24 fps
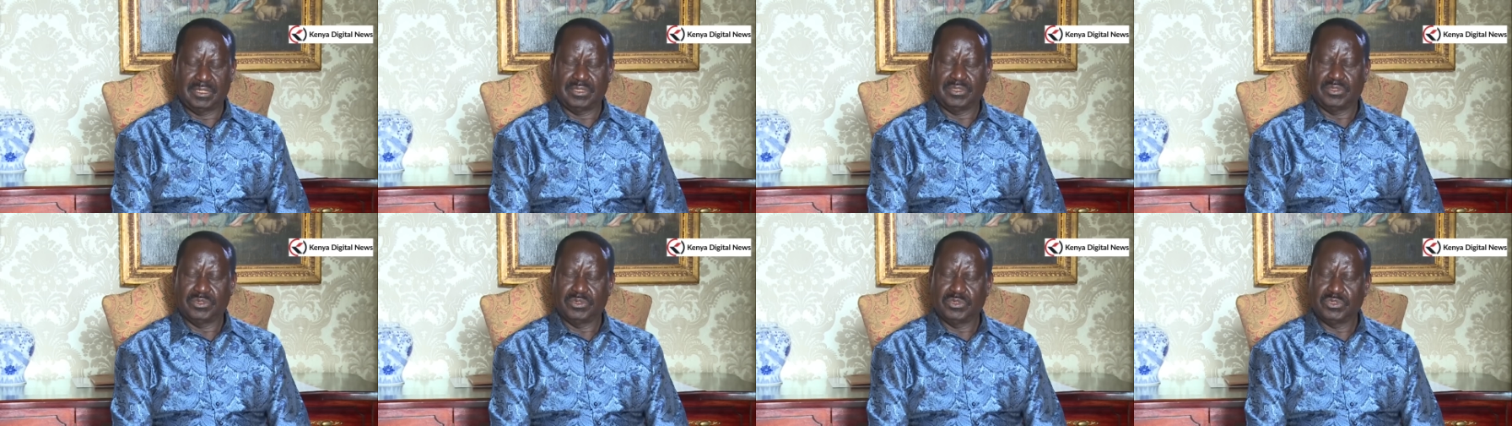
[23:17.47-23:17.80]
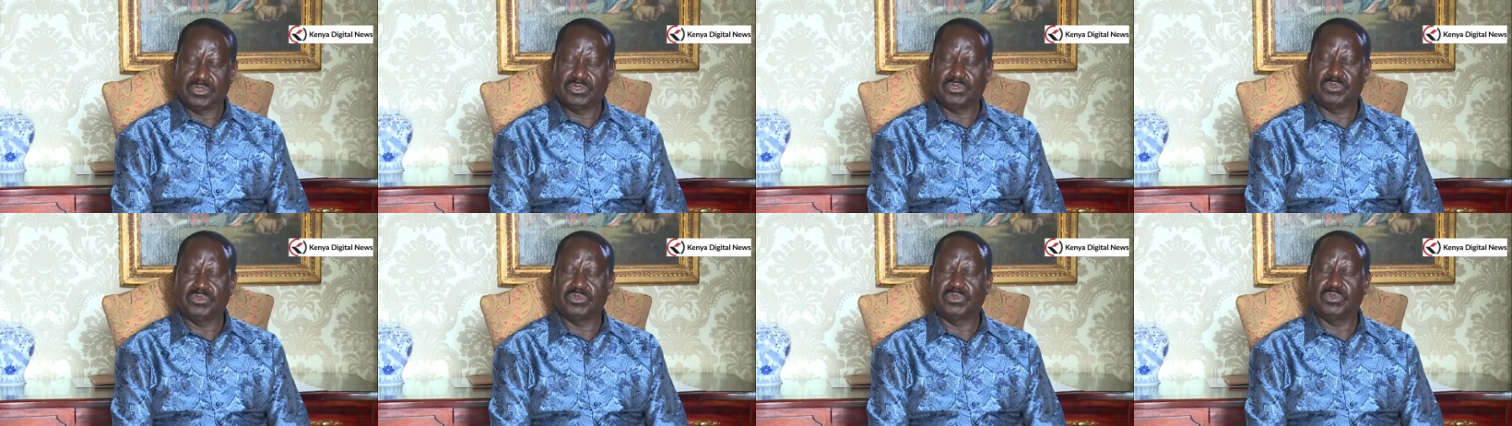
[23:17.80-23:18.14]

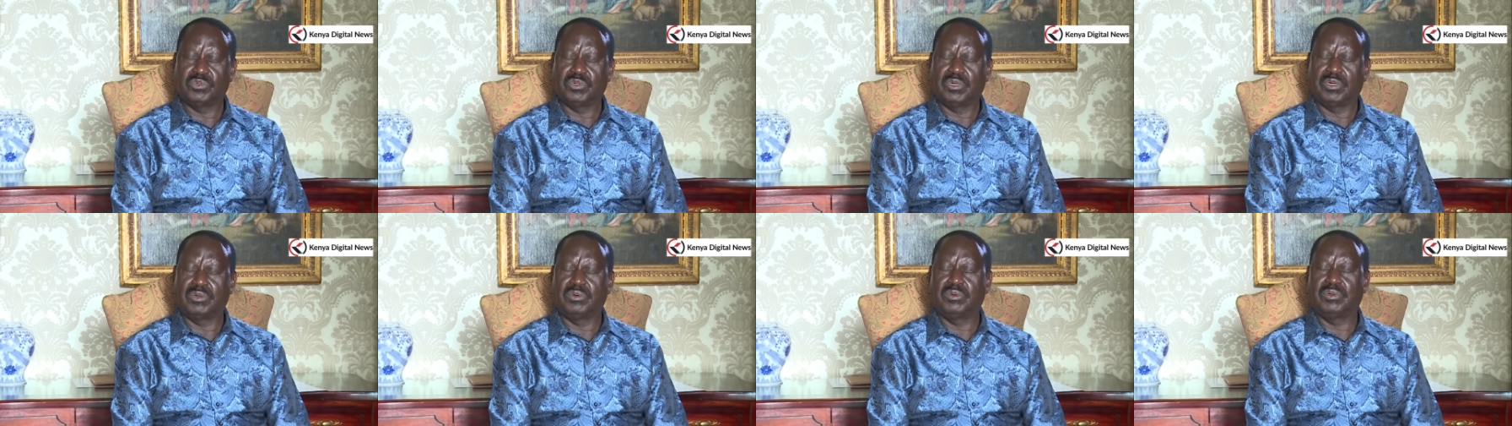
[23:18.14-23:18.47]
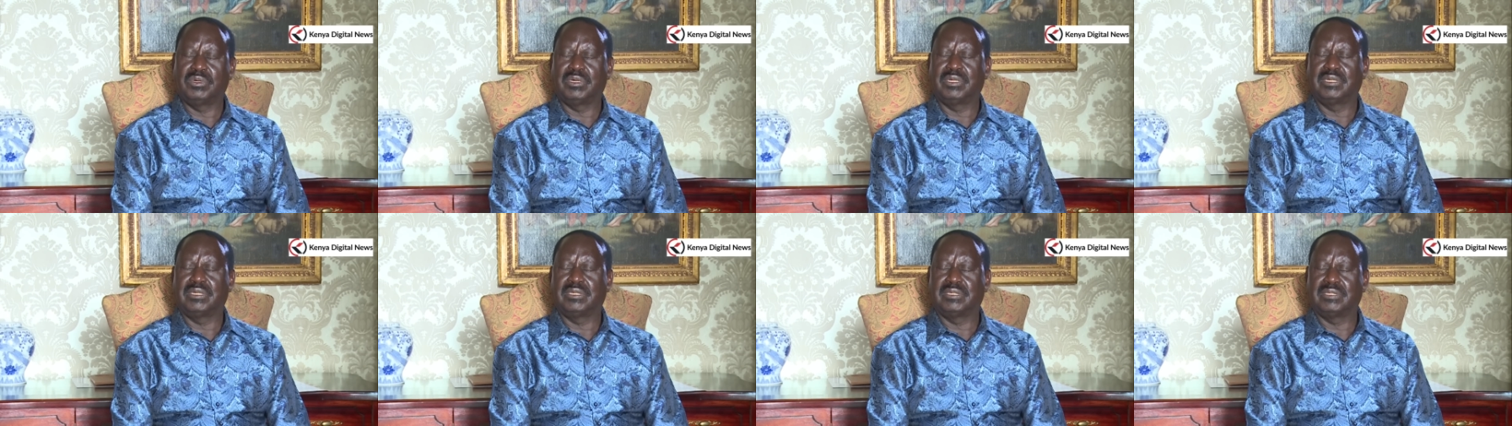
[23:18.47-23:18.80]
Those
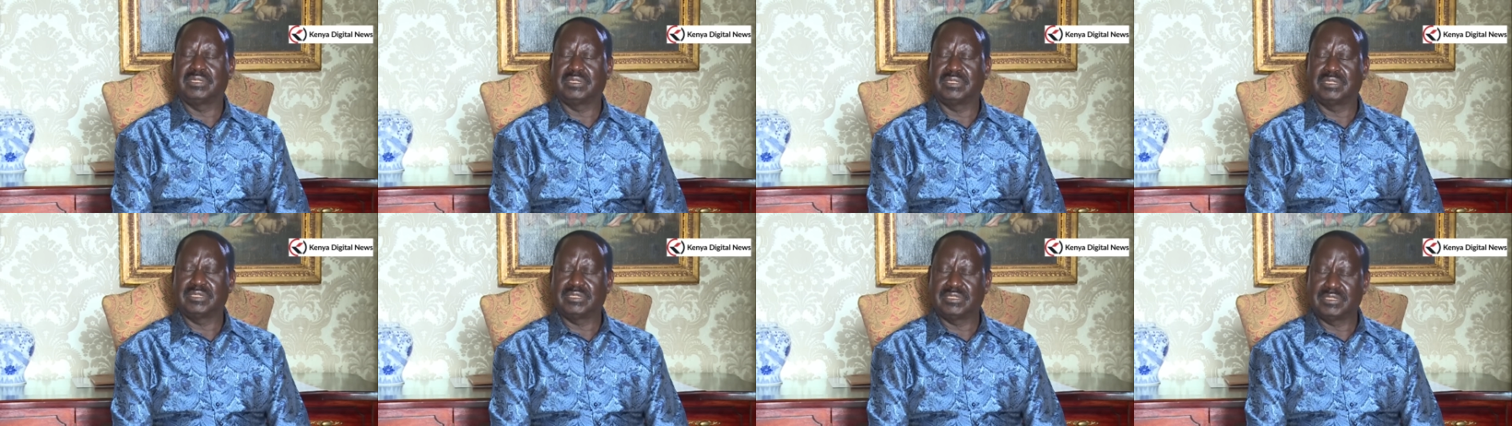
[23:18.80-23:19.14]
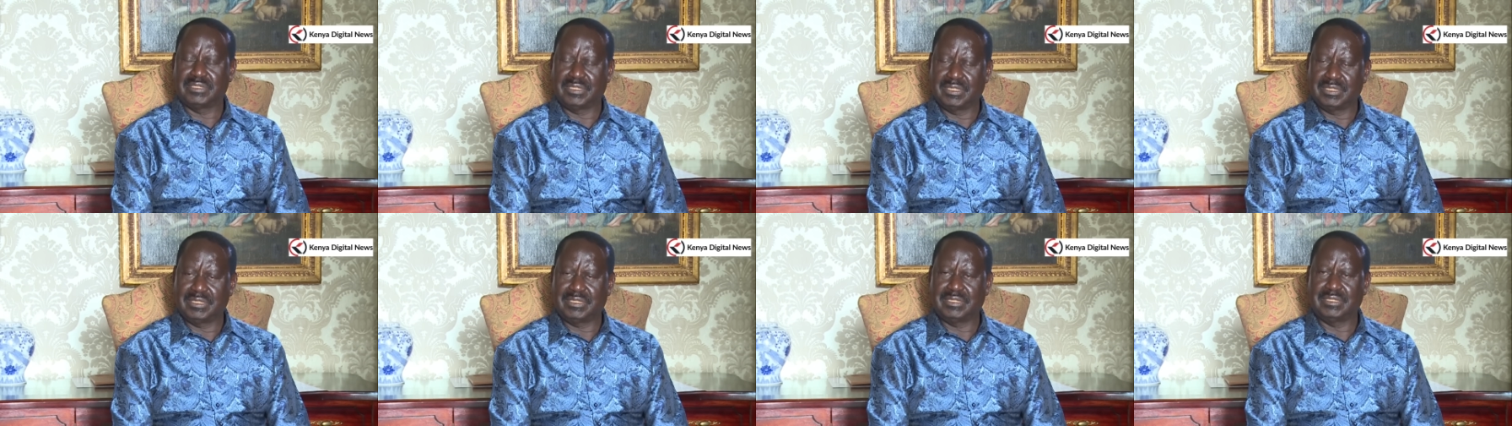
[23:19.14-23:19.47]
who are
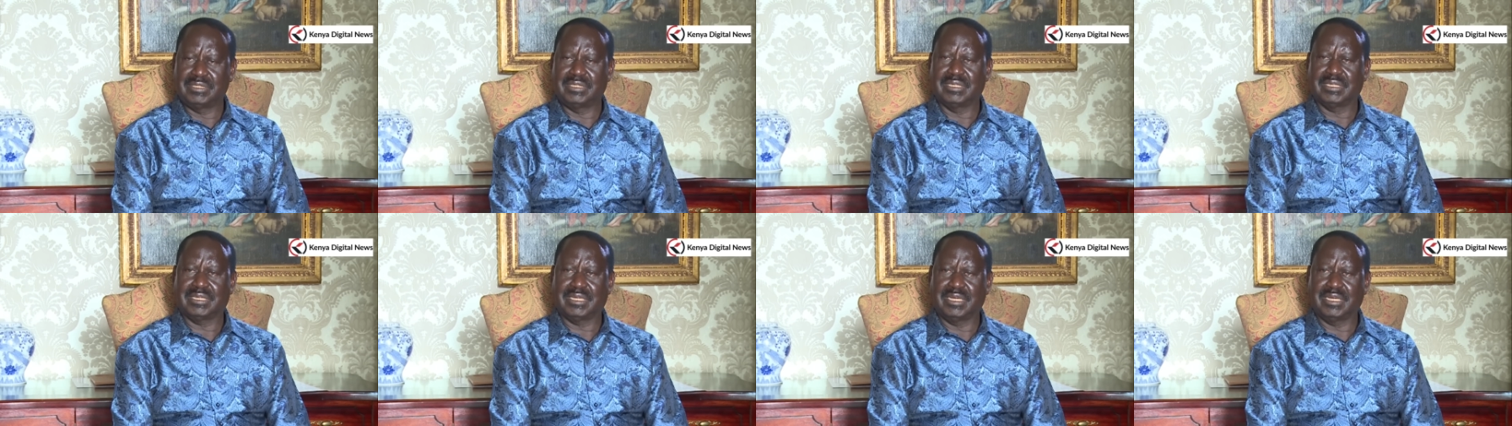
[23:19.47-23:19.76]
resident in the